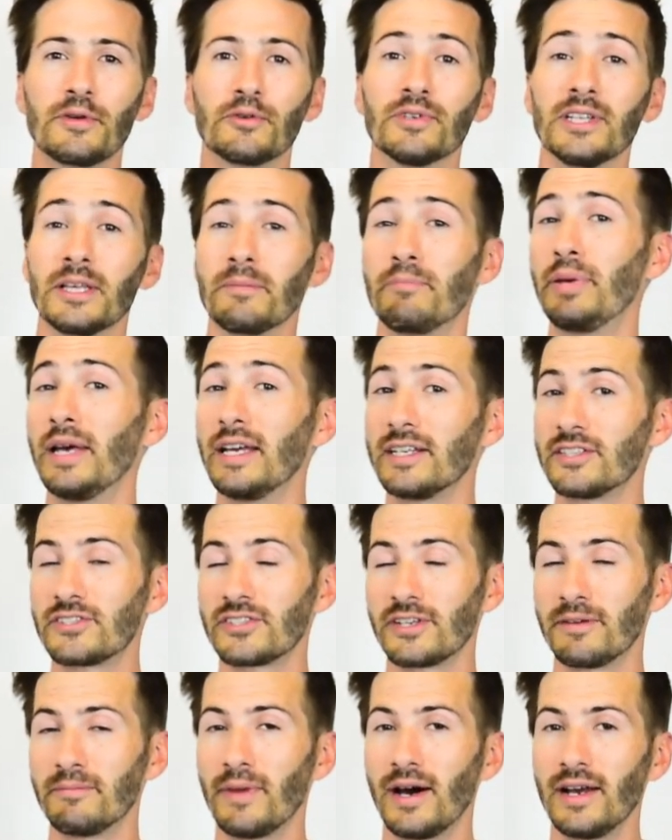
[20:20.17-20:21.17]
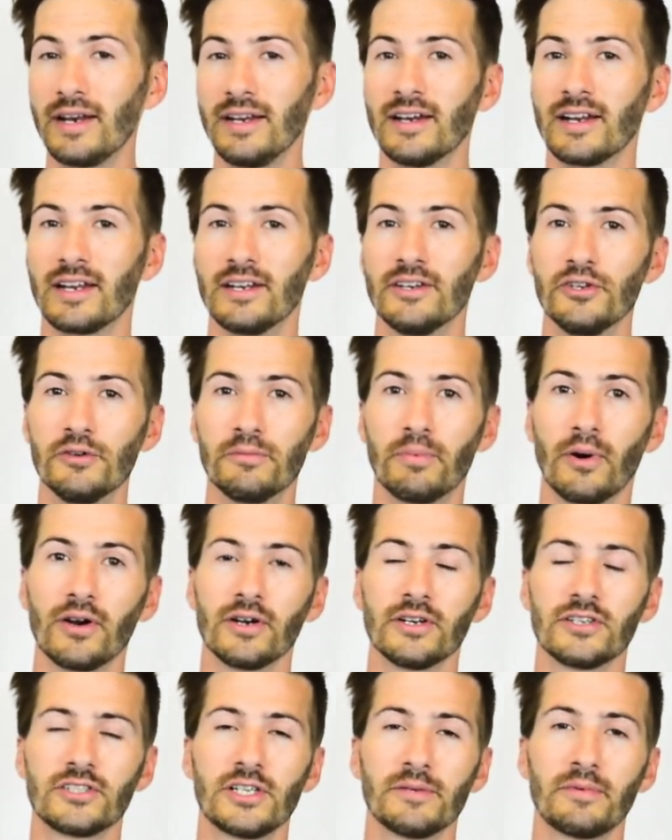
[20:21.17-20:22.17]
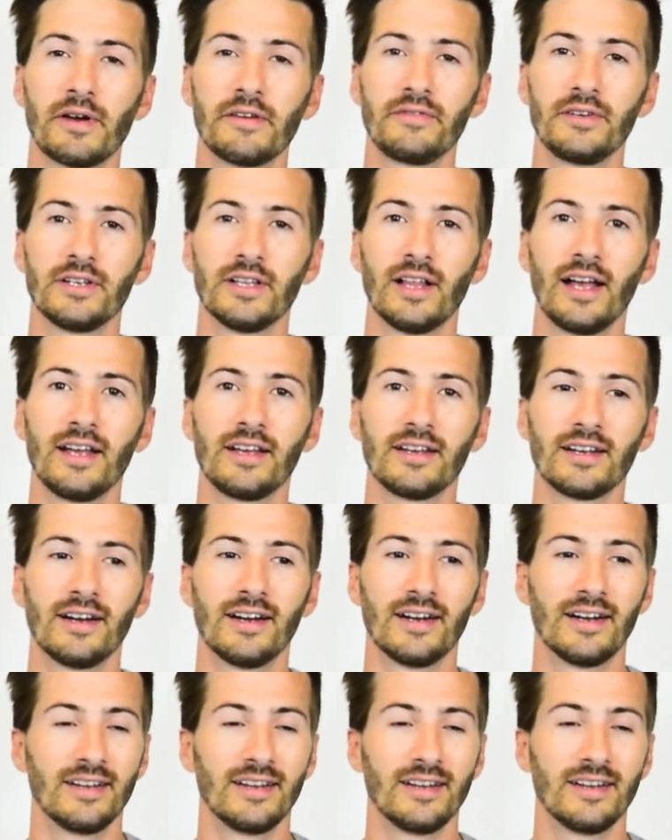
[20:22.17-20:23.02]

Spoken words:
to really pitch somebody on a new partnership, I feel like.